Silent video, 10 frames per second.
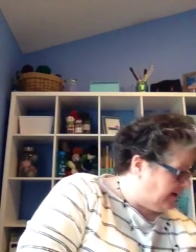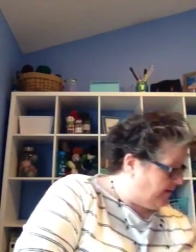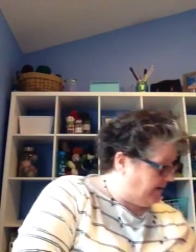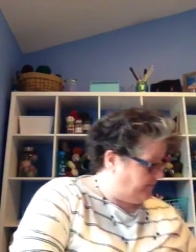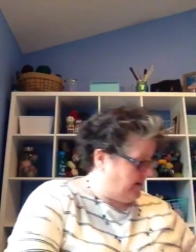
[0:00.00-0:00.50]
now
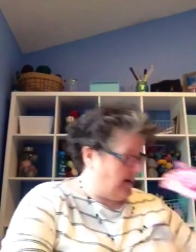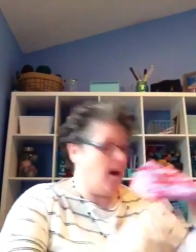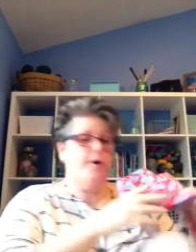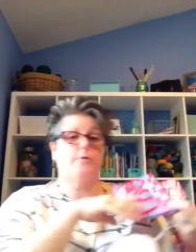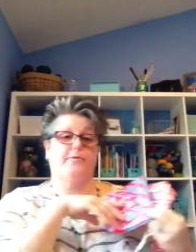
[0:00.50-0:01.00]
I
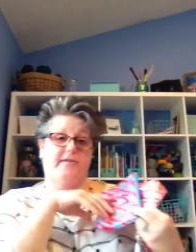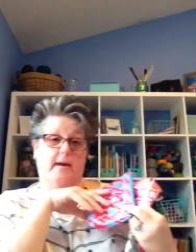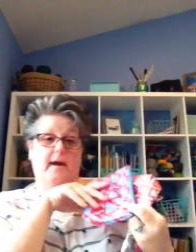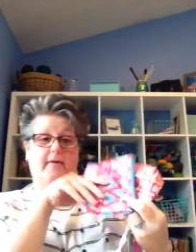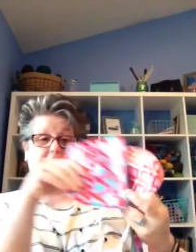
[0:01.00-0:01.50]

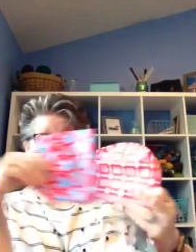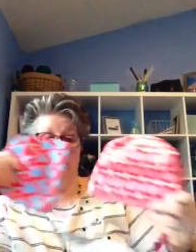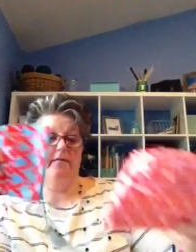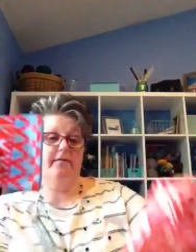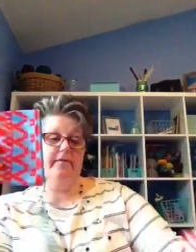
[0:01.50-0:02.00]
100% got this
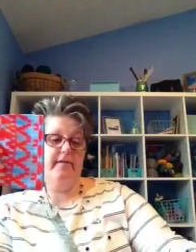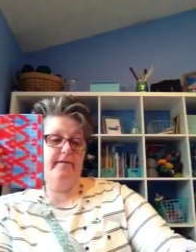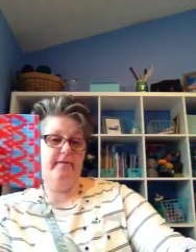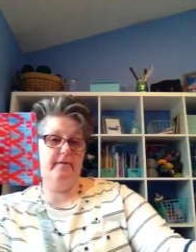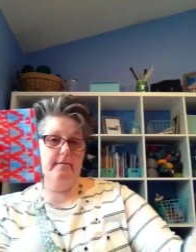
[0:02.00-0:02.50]
off of
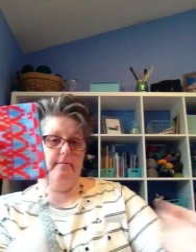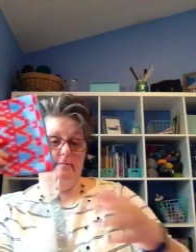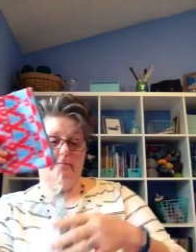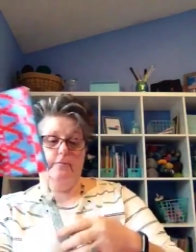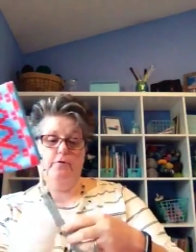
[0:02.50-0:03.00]

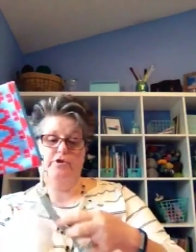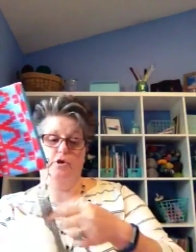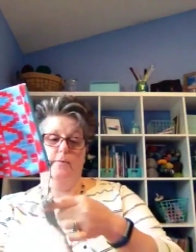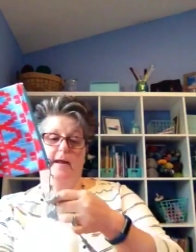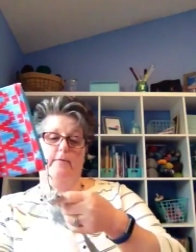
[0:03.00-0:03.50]

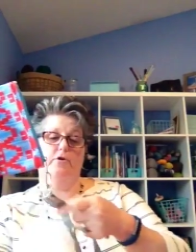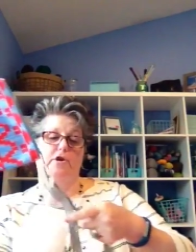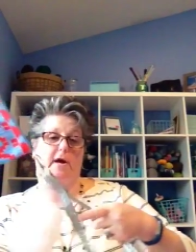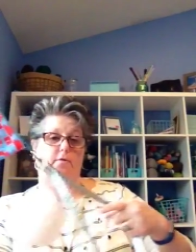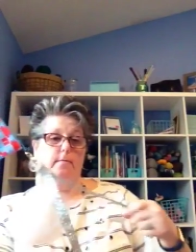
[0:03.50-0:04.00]
YouTube, and I
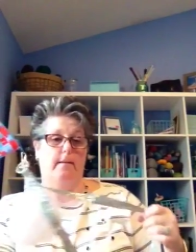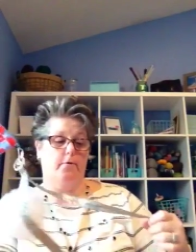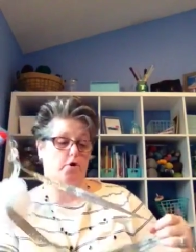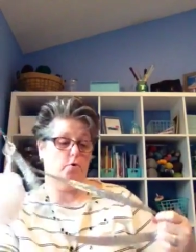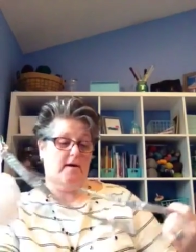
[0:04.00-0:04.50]
wish I could
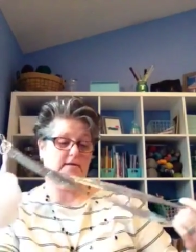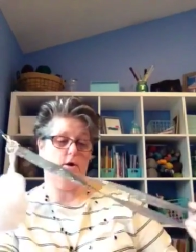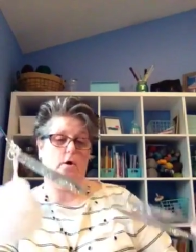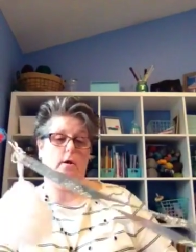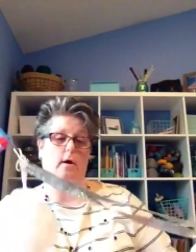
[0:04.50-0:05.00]
remember who I
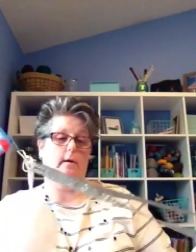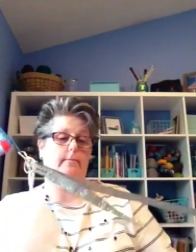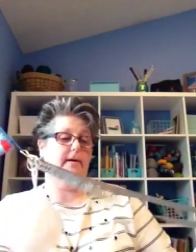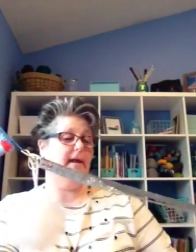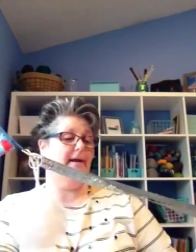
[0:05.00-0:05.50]
saw it on,
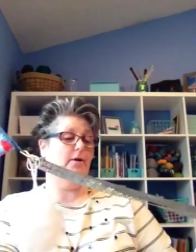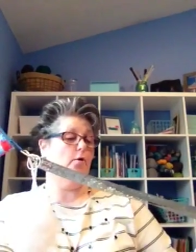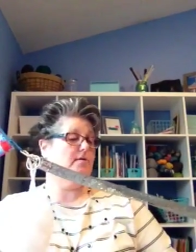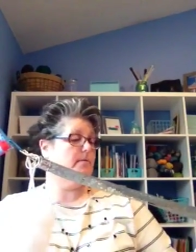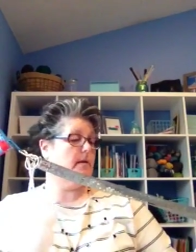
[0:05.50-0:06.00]
but I
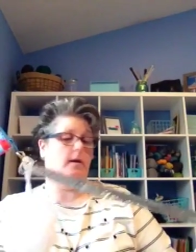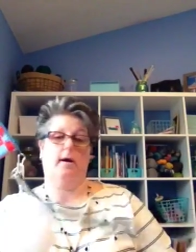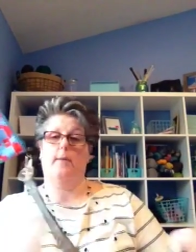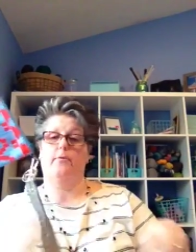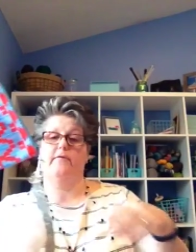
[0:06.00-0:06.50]
know it's been on a
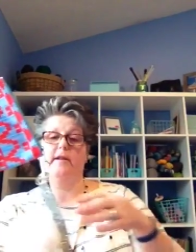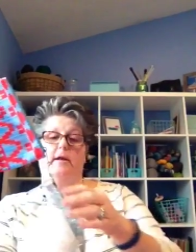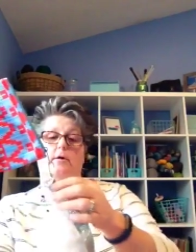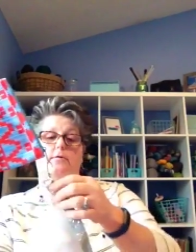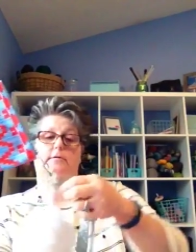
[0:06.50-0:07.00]
couple
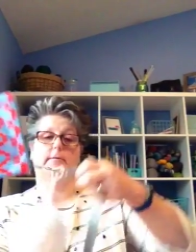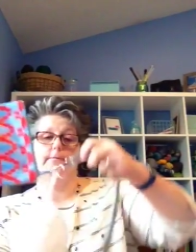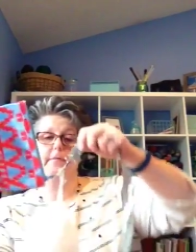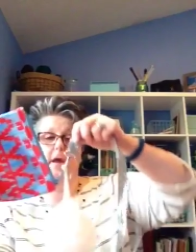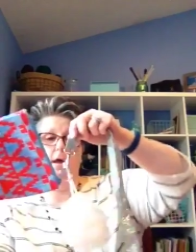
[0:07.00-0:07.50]
videos.
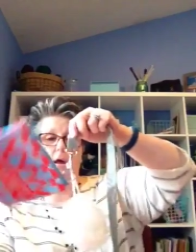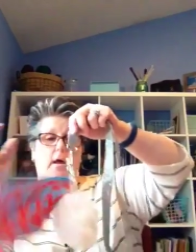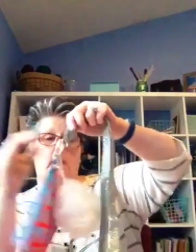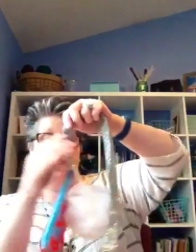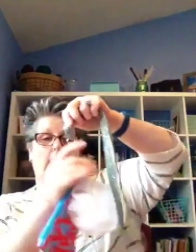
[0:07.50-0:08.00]

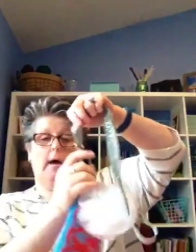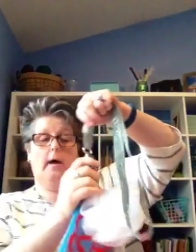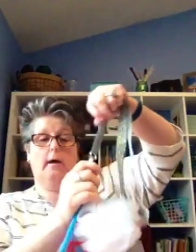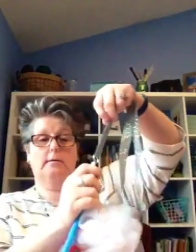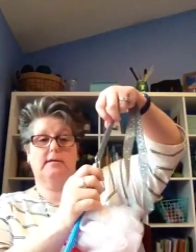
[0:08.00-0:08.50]

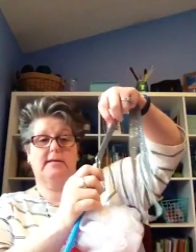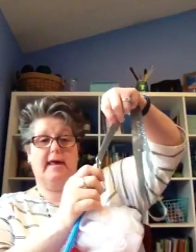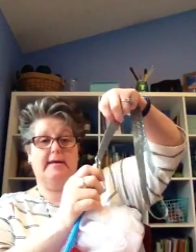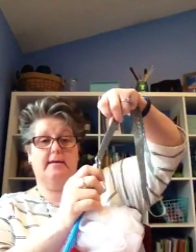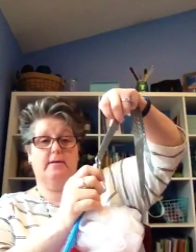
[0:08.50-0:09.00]
To
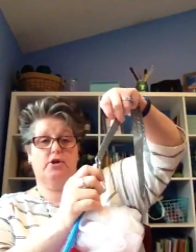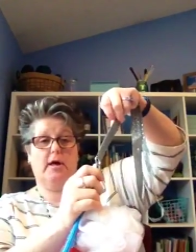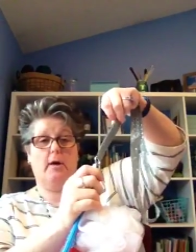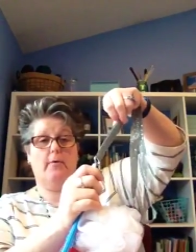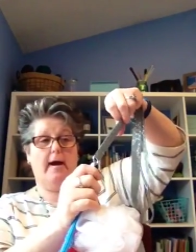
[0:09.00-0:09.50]
take to the
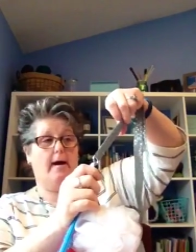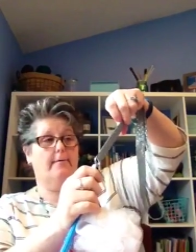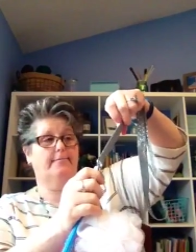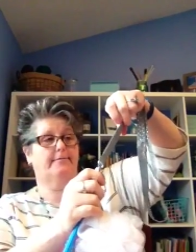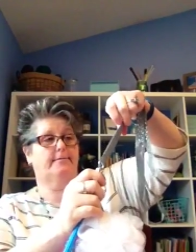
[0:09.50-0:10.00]
shower
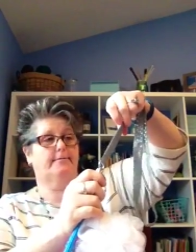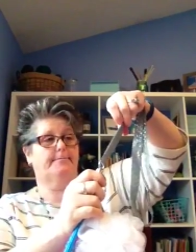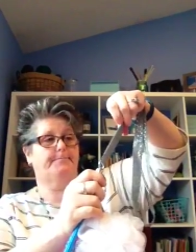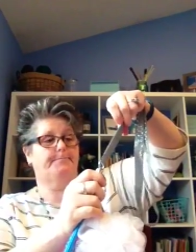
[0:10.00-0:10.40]
house,